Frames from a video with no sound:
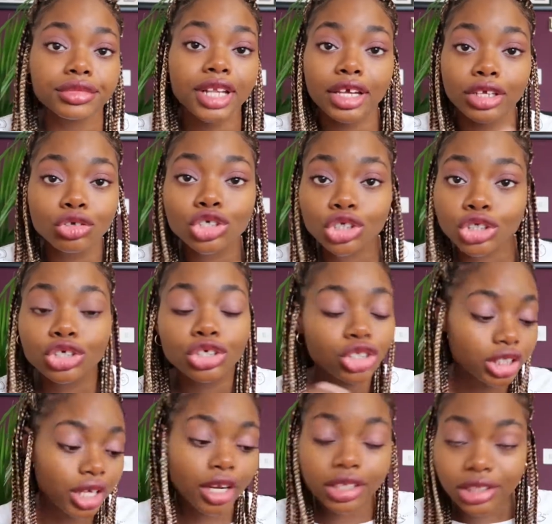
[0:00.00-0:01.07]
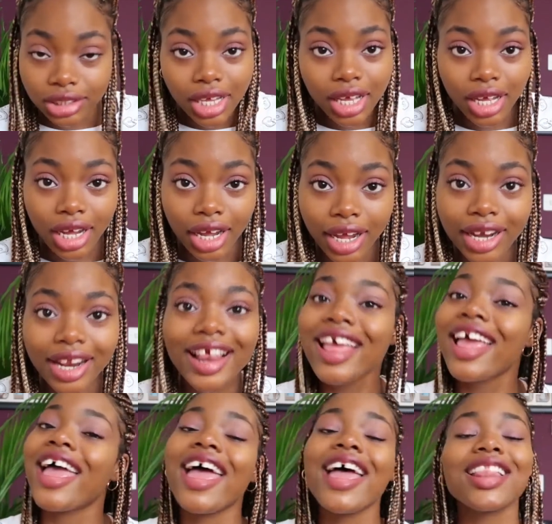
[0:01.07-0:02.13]
like you should set it aside.
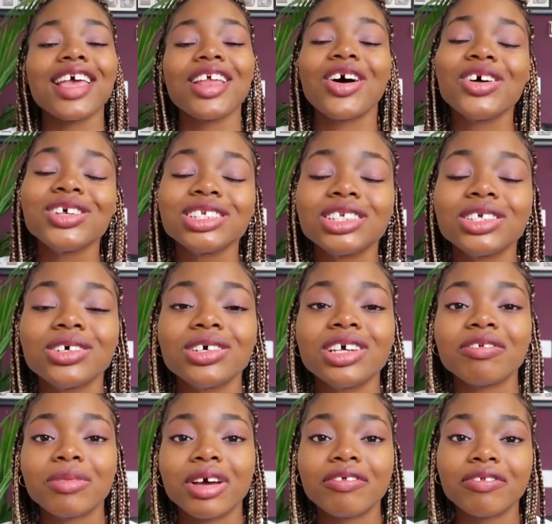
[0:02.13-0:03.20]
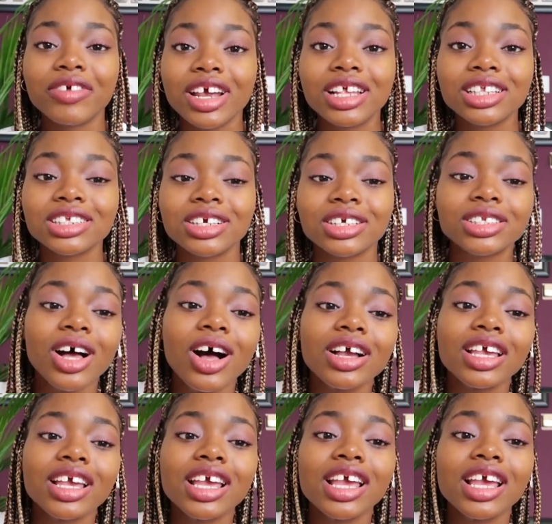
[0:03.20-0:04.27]
And then also if my friends are
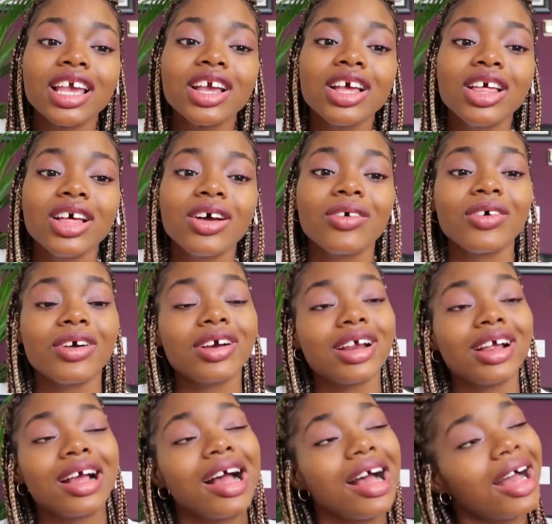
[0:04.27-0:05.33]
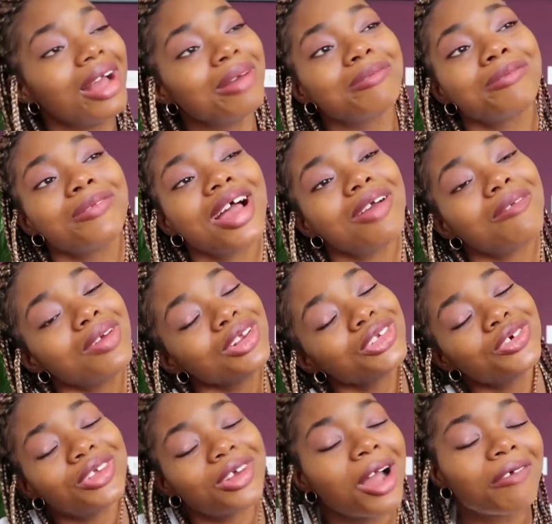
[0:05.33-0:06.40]
talking or I want to
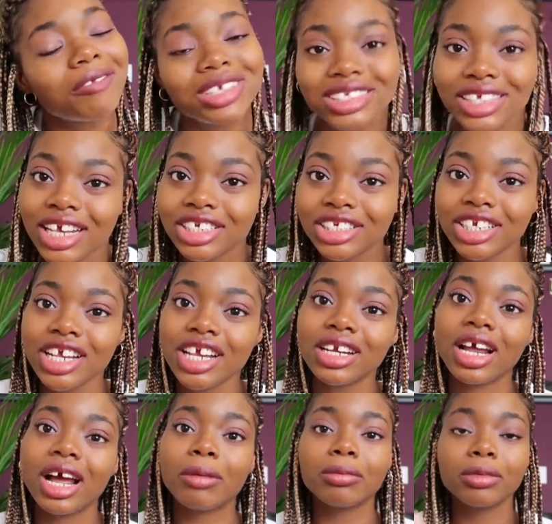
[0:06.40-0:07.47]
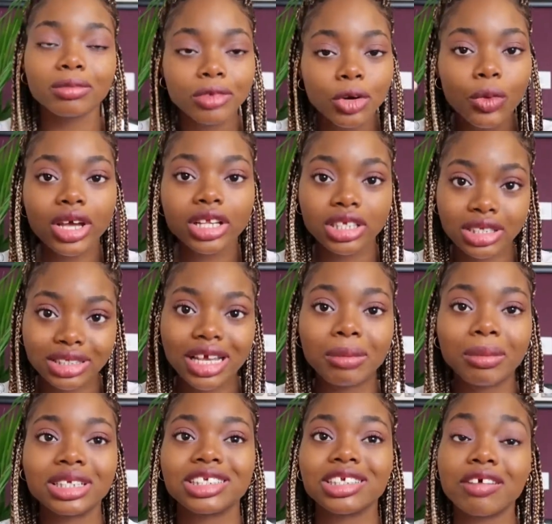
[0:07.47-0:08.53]
join a conversation, I'm quick to tell
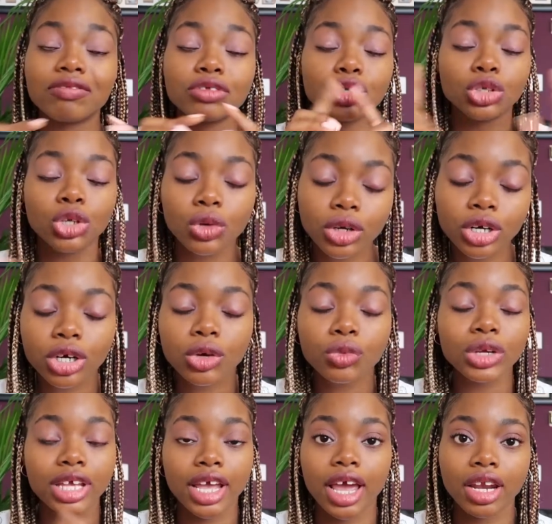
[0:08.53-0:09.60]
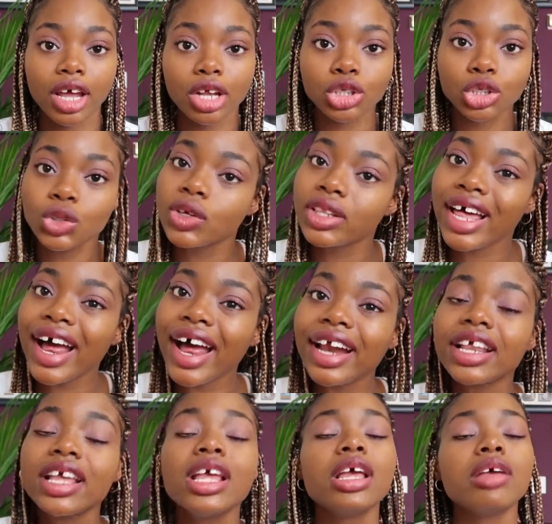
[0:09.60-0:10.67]
myself, no girl, we cannot do
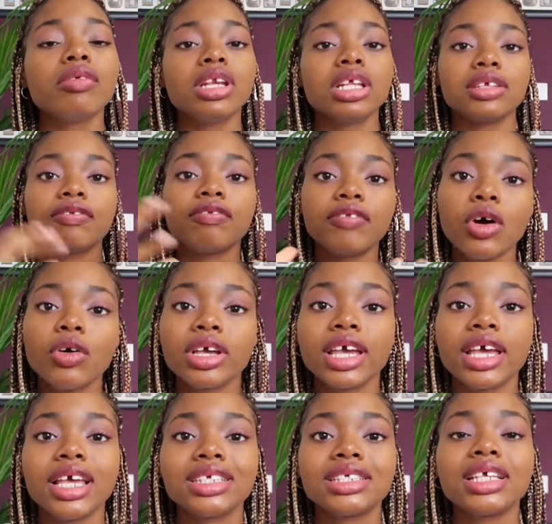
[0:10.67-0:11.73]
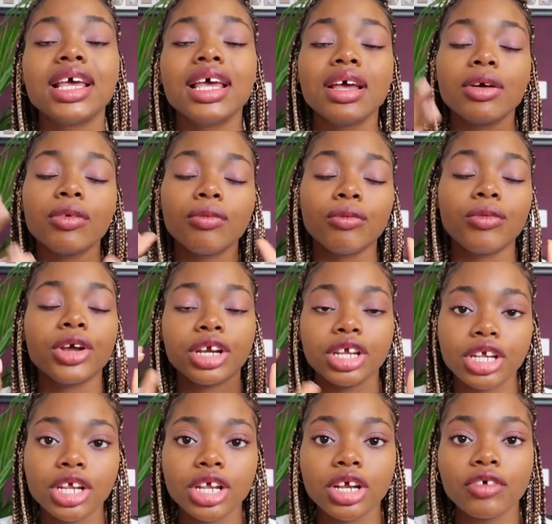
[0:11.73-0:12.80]
that. We need to focus. We're
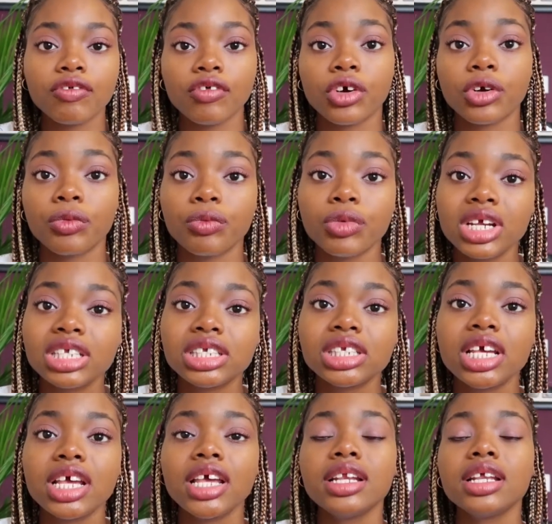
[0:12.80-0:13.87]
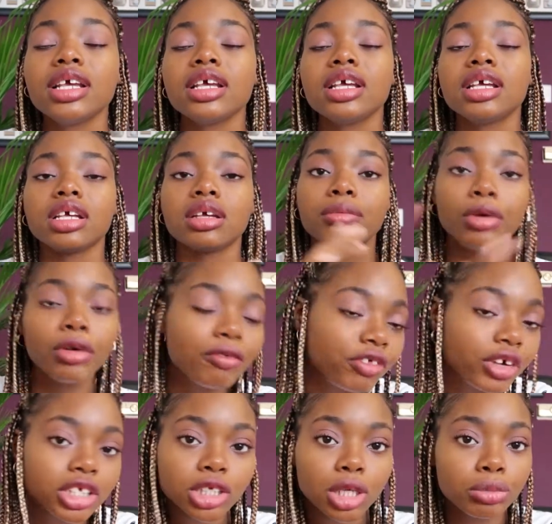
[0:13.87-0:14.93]
here for a reason. Put
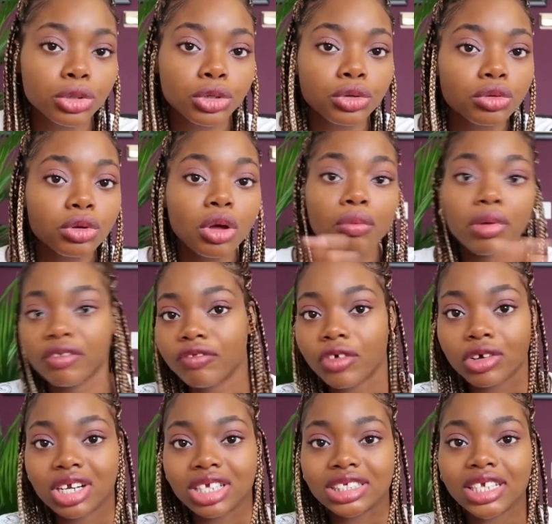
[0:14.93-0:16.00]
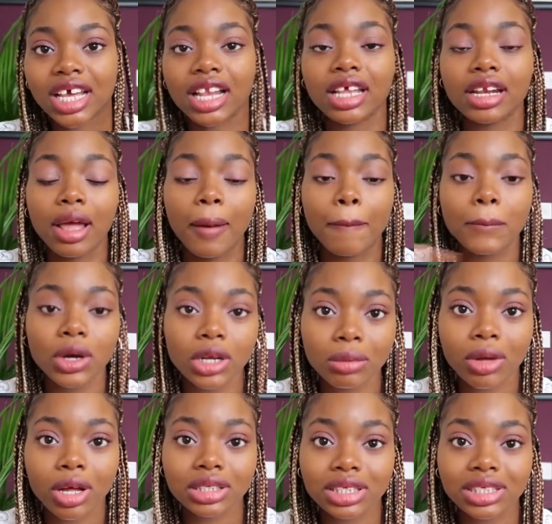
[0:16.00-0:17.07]
friends on mute, put phone on silent, put
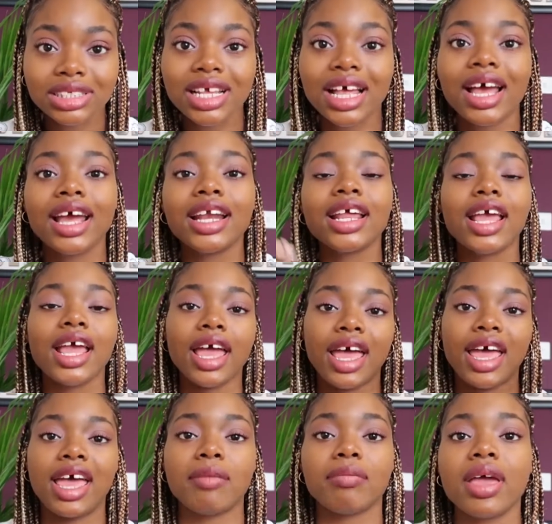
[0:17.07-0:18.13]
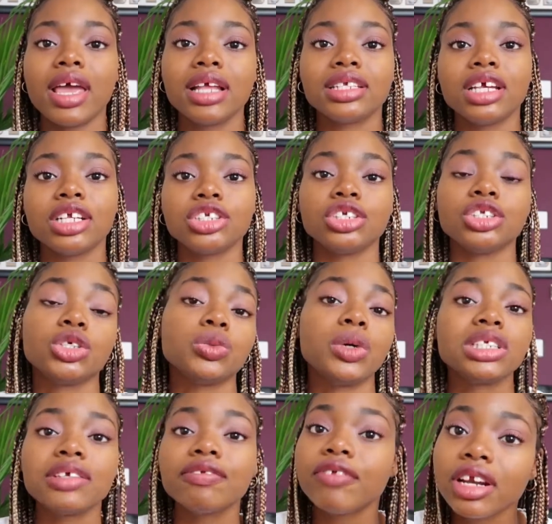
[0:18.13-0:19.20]
them all to the side, and pay attention to
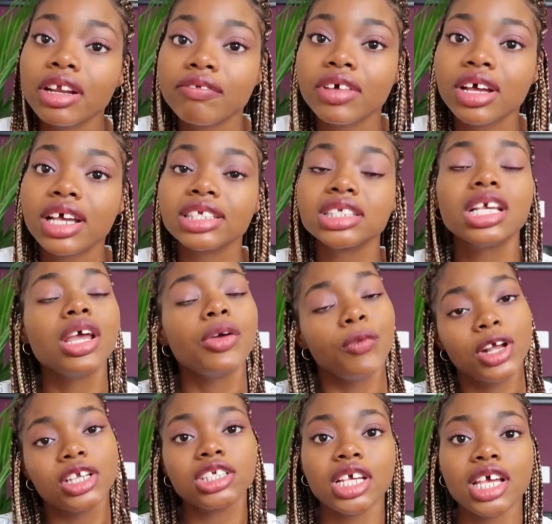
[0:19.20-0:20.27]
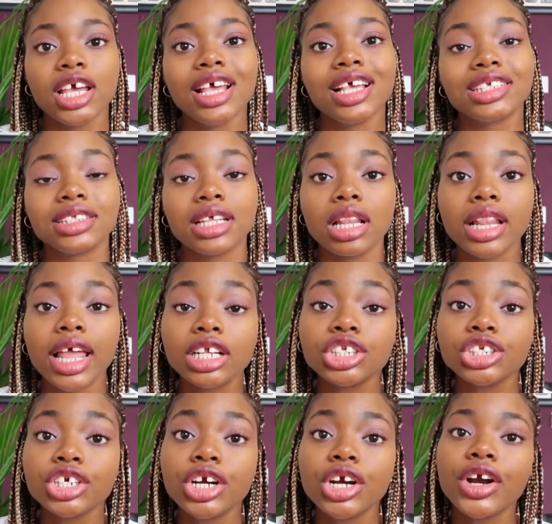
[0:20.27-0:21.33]
what's in front of us, which is the
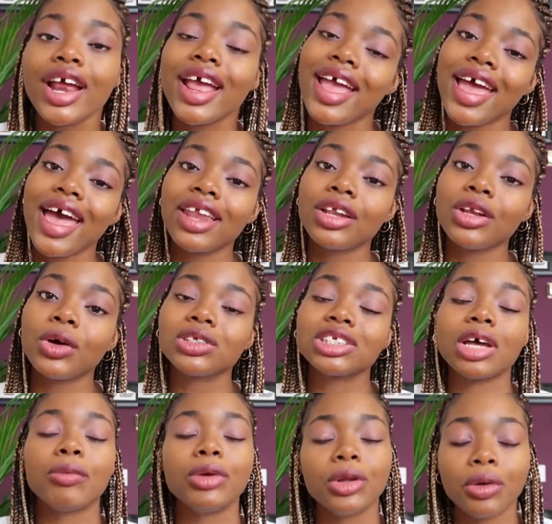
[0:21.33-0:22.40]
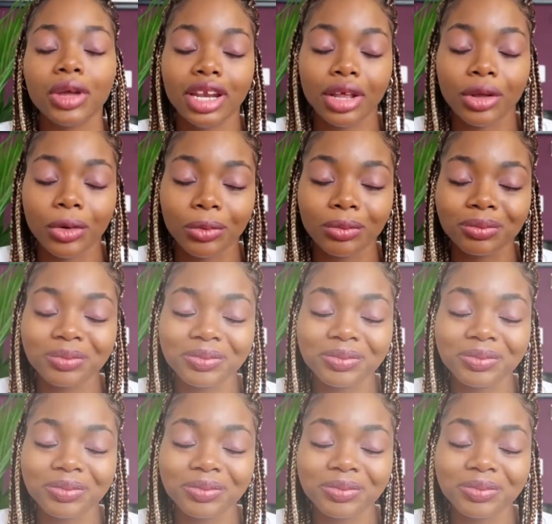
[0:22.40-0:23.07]
lecture and the notes that we don't get at home.